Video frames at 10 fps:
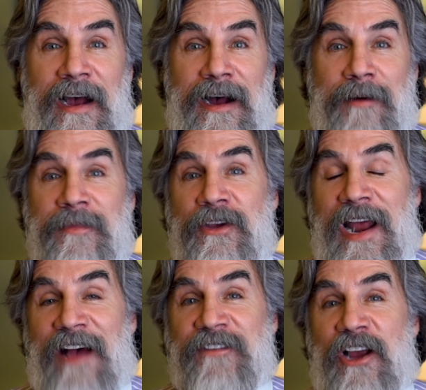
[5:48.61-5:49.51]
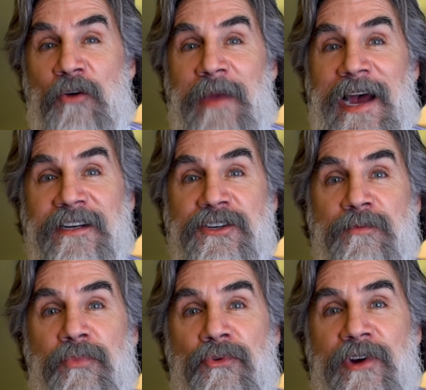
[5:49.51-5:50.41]
um, you have to go back to
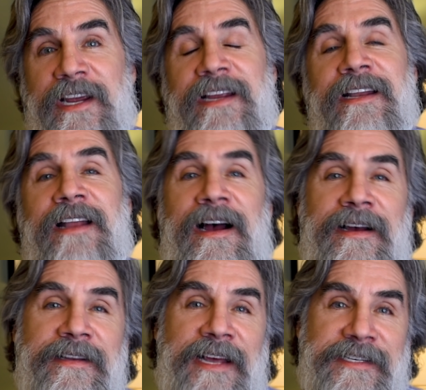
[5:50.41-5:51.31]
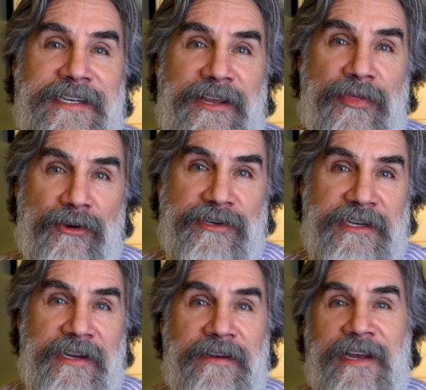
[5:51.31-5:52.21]
pre uh,
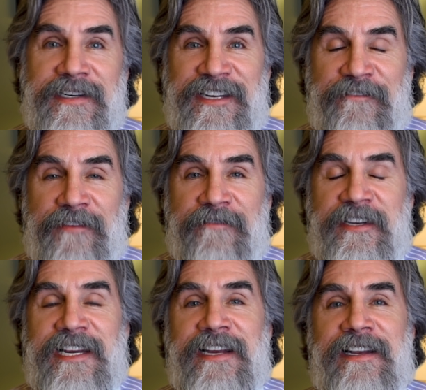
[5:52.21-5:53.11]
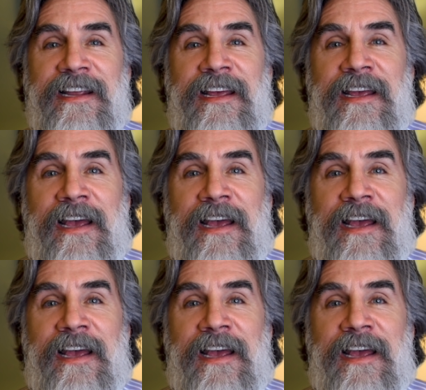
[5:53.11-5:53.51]
1913, 1915